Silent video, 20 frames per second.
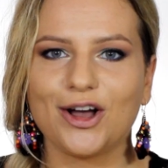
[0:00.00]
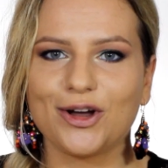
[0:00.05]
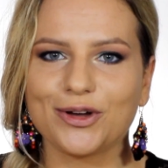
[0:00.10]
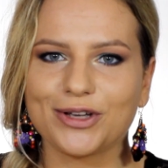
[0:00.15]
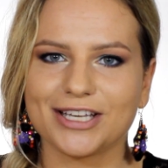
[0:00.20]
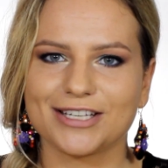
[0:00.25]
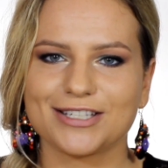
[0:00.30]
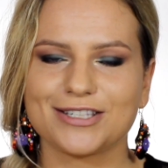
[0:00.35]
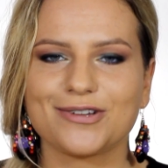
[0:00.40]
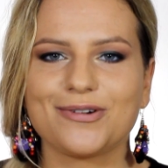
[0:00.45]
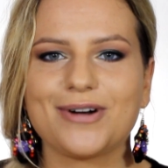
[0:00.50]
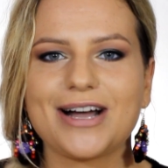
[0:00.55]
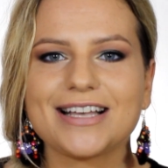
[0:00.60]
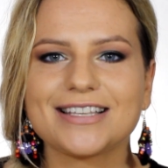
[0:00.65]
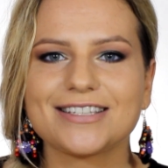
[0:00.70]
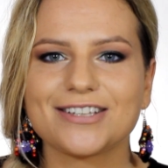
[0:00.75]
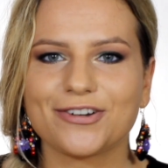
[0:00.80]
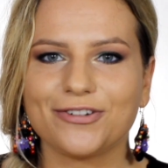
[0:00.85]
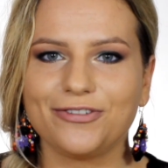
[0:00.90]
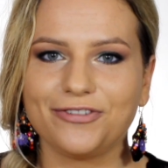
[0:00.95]
Okay, so
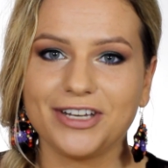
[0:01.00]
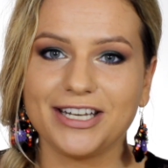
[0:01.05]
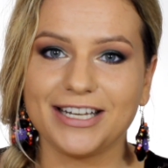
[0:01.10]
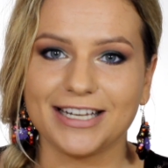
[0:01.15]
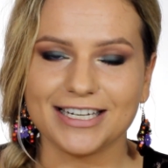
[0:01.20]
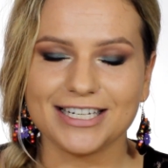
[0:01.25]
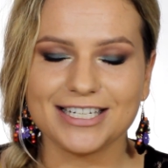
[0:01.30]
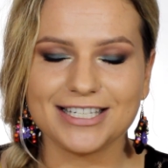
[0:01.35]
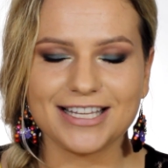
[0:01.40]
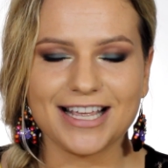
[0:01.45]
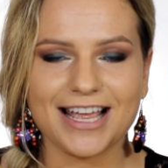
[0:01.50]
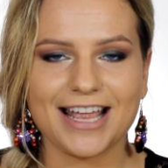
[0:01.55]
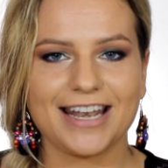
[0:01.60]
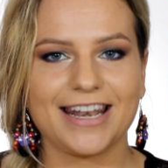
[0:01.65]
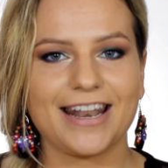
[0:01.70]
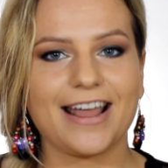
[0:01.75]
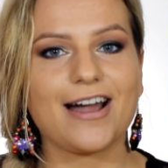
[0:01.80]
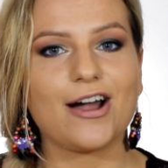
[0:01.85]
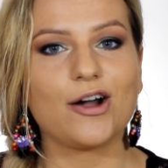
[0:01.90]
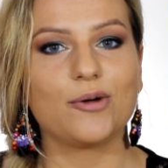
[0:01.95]
eyes are finished,
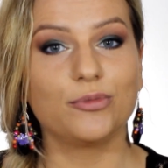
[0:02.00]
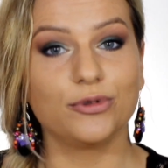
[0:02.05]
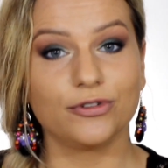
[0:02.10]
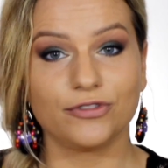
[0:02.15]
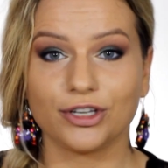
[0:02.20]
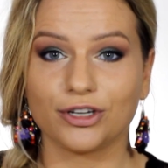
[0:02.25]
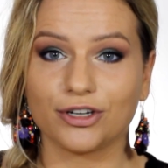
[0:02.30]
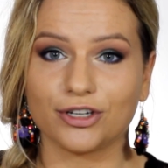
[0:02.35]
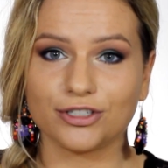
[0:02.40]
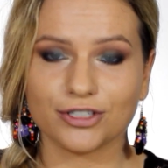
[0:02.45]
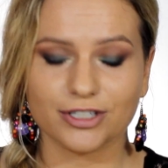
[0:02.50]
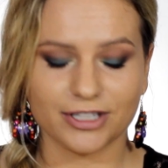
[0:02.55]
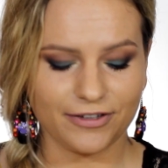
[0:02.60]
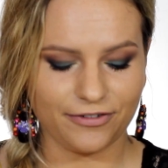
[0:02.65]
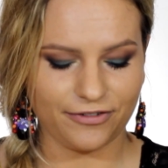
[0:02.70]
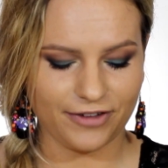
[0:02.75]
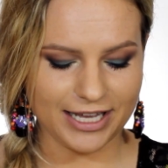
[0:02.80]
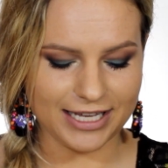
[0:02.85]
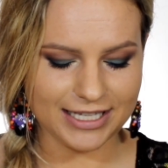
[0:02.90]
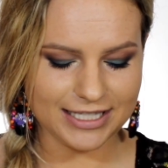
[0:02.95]
and now moving on to the
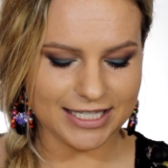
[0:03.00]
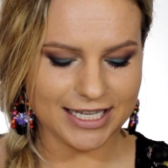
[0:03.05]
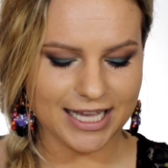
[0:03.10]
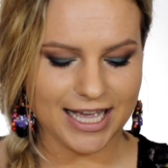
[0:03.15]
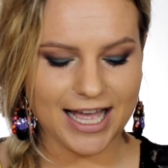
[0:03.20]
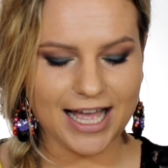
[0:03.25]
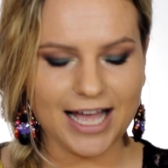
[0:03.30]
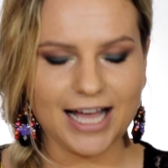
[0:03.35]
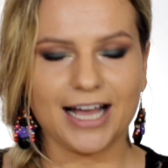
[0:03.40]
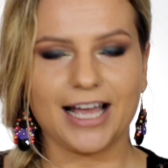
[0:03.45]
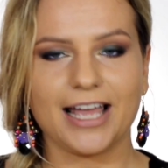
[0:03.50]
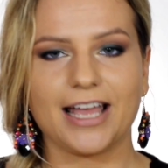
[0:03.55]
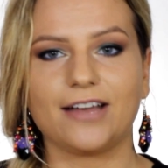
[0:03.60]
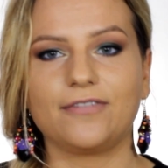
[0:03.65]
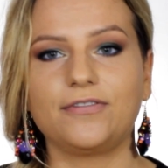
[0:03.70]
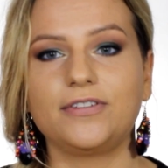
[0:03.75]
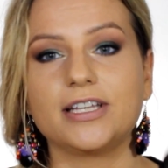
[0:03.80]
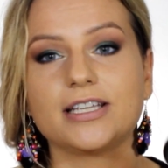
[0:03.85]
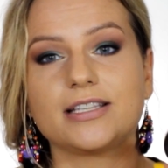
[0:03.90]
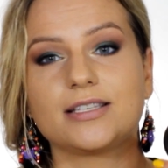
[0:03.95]
face. I
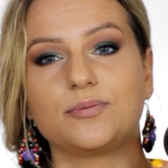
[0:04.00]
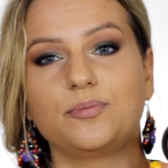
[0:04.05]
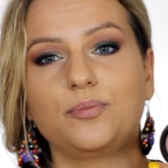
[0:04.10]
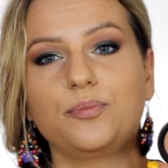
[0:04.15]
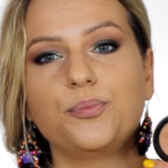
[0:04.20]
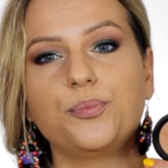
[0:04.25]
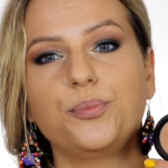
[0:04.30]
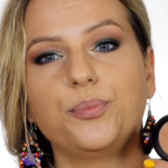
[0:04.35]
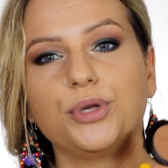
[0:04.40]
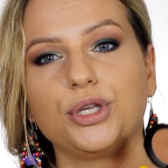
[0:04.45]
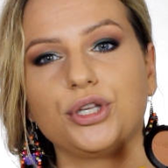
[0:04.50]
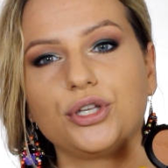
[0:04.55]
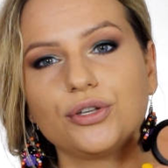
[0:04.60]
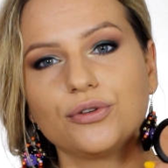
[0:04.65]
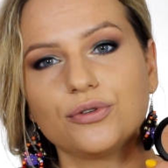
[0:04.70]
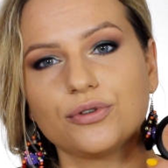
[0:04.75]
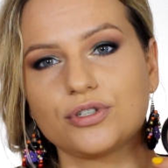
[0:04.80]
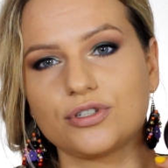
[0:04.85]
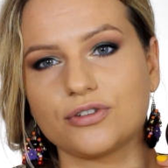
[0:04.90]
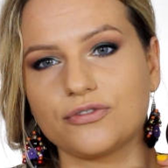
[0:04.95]
have this
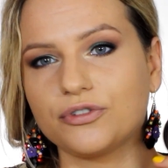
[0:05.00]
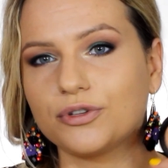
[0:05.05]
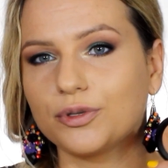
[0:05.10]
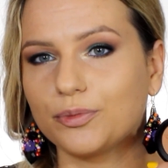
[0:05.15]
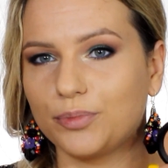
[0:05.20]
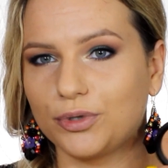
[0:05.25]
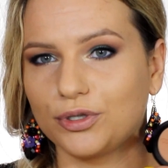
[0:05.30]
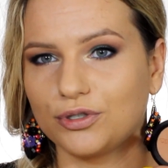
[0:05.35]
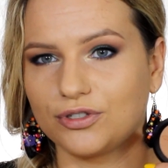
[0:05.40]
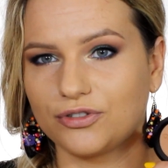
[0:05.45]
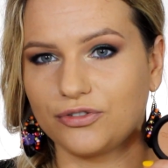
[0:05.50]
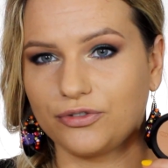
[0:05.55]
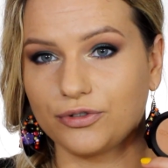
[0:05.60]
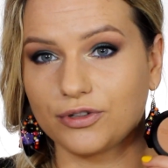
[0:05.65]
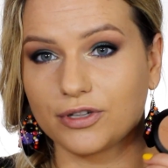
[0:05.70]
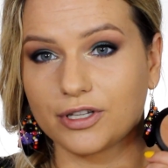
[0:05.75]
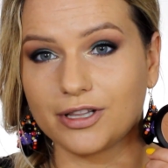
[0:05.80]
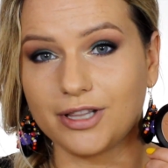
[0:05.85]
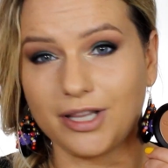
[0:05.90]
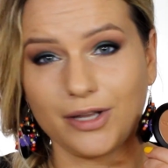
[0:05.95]
beautiful
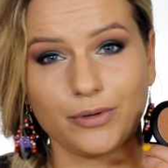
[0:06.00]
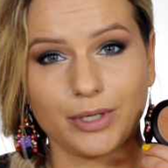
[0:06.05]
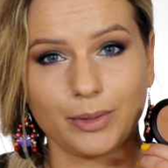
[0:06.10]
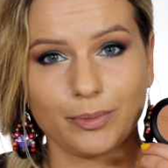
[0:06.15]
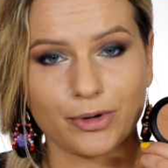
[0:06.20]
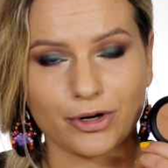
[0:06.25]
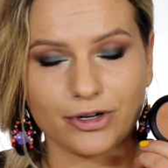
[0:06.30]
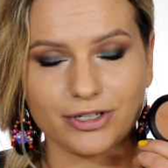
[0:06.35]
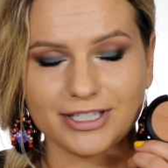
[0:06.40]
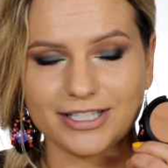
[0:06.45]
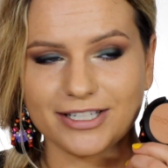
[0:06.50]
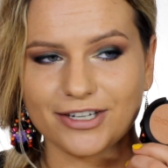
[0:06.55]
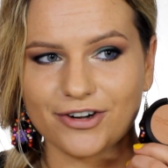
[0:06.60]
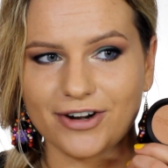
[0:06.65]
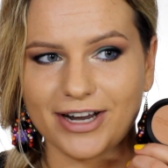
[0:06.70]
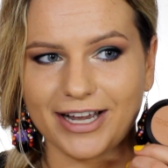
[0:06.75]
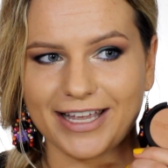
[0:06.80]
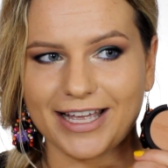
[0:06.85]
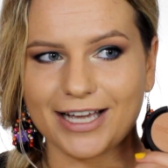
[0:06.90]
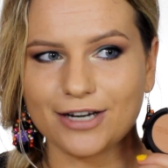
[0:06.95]
glowy
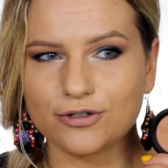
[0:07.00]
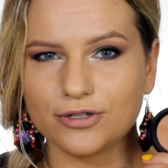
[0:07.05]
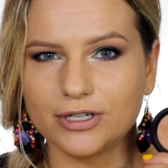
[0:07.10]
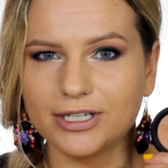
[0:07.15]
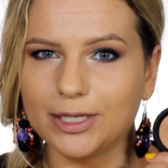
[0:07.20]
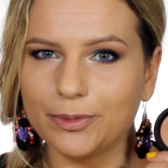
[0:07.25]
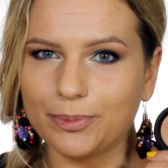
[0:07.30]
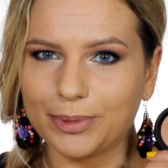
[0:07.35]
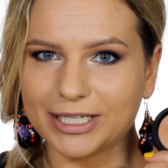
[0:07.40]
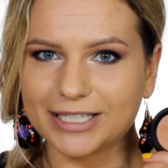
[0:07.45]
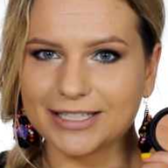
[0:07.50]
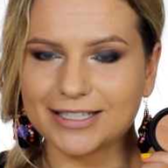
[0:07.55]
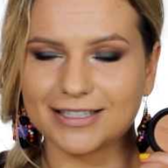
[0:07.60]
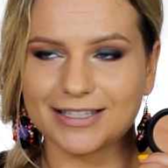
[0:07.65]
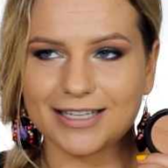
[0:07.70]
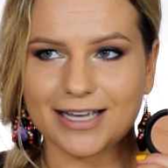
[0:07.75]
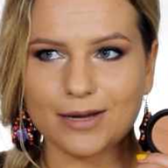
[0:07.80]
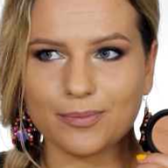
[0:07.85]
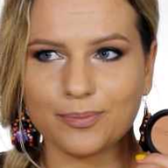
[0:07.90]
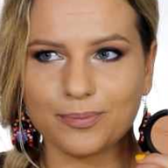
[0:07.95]
bronzer. I actually picked
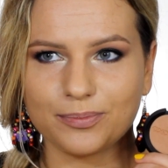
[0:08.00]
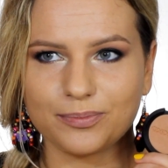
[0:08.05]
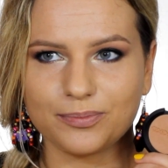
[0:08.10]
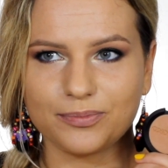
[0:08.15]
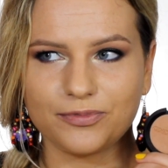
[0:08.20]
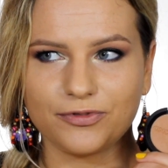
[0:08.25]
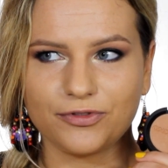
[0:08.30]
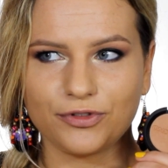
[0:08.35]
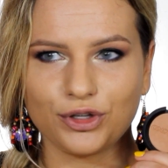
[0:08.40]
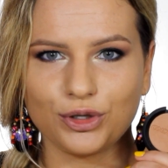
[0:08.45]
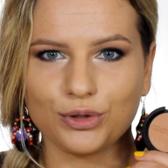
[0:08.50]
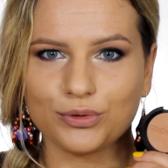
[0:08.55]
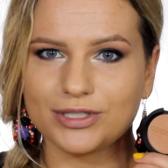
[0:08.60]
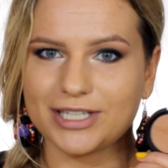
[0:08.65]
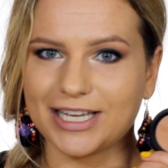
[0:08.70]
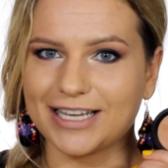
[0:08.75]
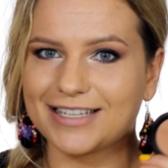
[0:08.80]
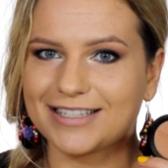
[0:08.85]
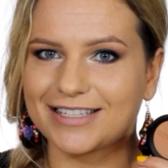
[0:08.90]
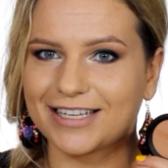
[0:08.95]
it up a few
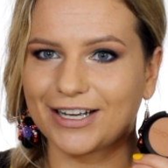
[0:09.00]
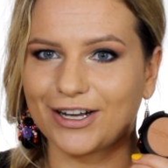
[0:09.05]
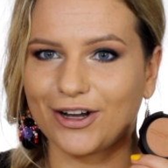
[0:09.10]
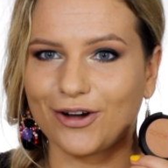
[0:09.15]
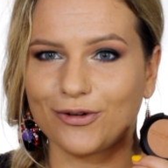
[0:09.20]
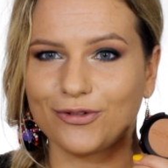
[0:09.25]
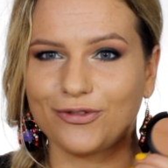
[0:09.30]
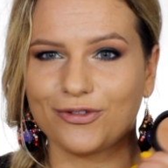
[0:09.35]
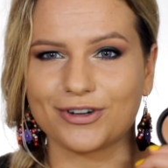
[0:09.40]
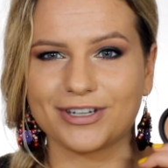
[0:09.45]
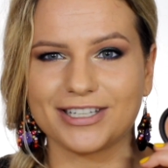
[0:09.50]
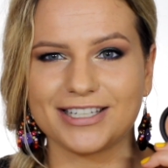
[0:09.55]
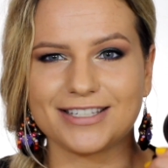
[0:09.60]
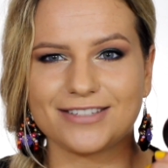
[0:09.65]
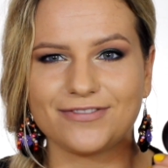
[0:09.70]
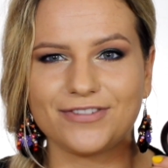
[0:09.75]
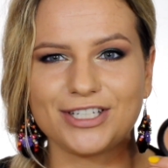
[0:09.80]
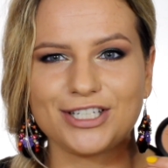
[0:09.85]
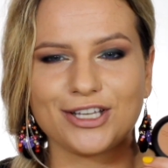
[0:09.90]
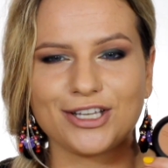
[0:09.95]
days ago for
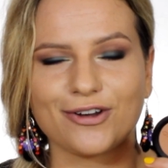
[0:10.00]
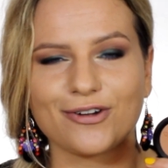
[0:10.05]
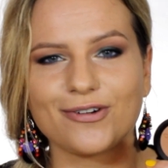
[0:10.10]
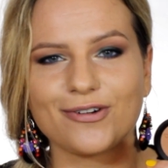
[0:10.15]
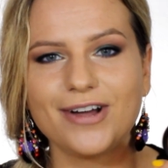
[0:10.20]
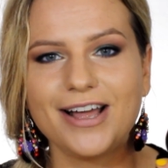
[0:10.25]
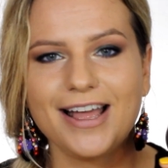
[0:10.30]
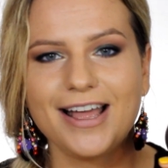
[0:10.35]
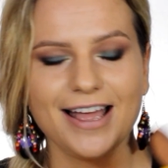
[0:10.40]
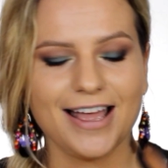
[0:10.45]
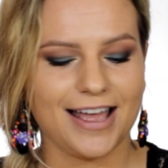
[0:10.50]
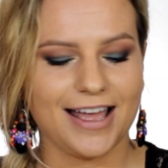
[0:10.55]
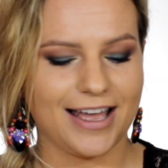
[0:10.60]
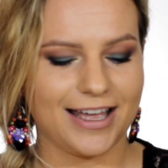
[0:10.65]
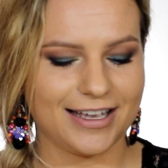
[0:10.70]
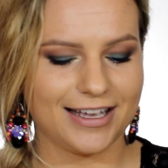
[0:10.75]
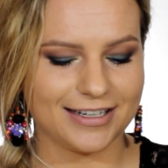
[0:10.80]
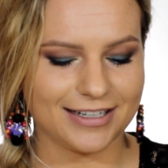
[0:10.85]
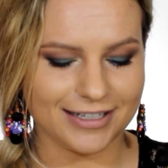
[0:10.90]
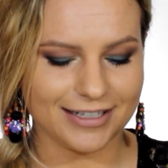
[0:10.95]
this video,
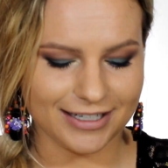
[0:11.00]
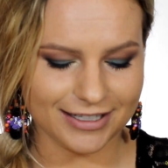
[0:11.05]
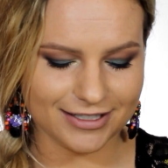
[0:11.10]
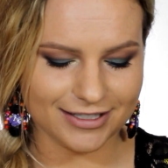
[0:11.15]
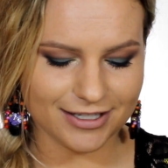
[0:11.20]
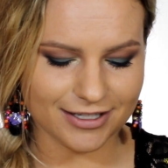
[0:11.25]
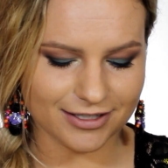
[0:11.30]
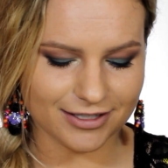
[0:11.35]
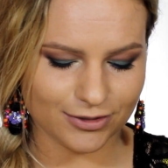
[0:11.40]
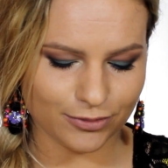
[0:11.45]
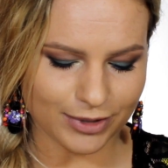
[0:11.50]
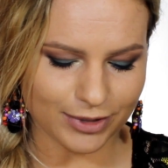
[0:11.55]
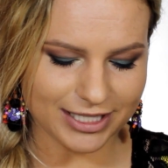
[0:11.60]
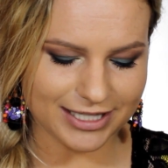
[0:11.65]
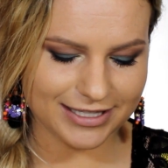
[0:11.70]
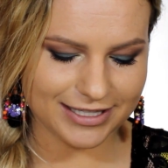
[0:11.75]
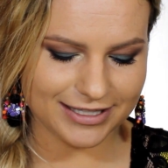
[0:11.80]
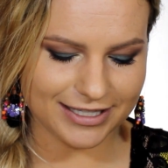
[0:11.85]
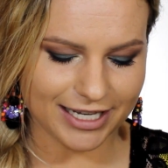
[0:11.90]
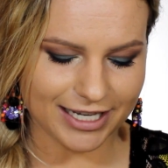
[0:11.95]
and I just was
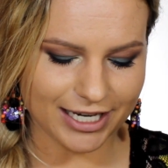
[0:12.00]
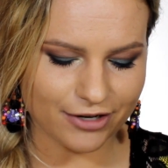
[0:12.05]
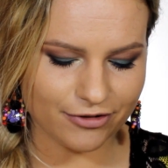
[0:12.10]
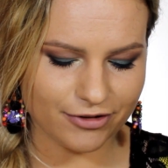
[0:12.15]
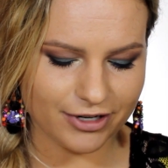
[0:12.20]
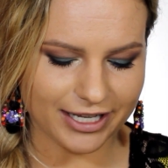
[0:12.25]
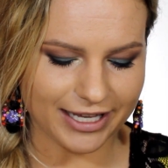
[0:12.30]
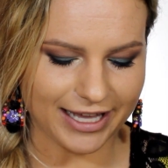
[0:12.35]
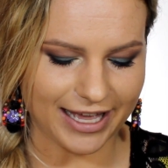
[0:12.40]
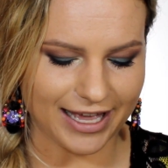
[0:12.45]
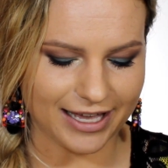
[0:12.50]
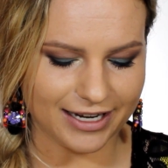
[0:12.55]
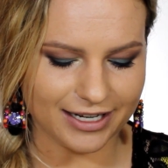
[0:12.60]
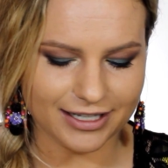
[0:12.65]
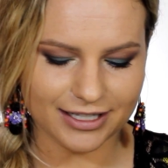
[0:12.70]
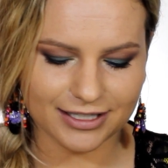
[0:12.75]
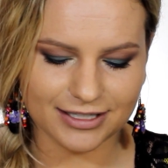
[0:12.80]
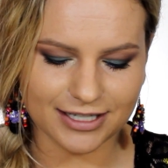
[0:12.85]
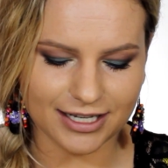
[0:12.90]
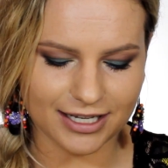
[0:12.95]
staring at
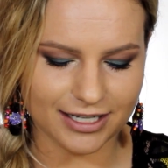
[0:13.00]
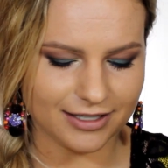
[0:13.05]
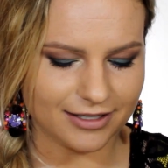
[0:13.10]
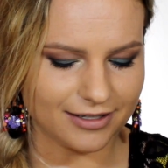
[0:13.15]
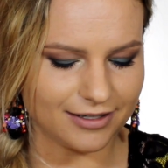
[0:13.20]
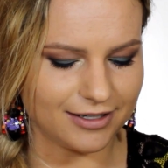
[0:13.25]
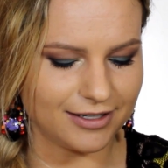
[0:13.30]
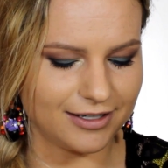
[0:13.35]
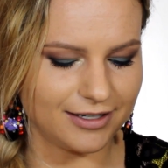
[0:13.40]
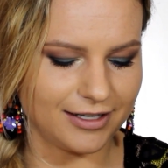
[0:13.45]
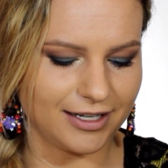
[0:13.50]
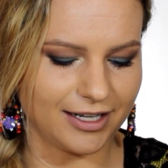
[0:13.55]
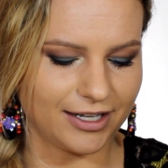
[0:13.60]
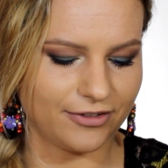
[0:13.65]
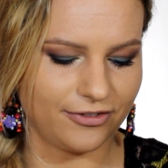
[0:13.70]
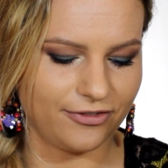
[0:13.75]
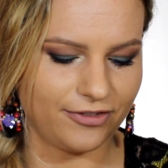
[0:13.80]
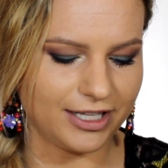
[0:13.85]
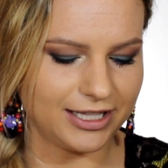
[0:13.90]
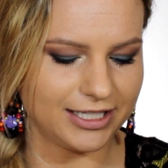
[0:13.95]
it and
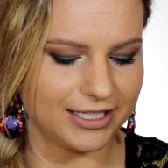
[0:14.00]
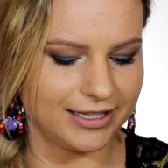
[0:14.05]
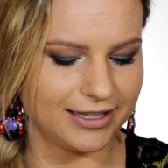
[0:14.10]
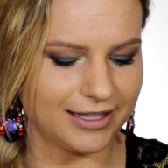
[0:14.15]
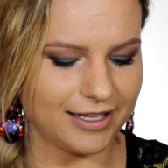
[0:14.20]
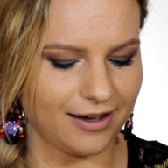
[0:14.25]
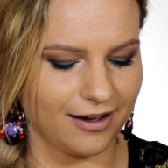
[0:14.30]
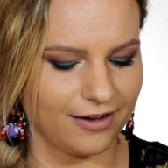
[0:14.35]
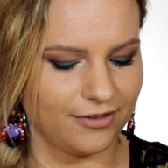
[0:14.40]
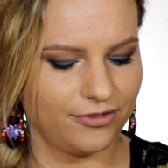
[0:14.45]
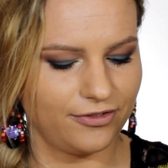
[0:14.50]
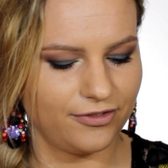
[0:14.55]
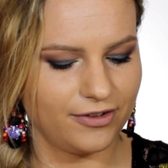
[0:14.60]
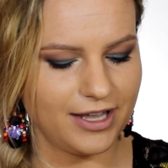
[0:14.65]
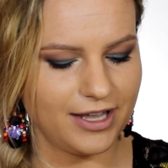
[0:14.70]
I fell in love.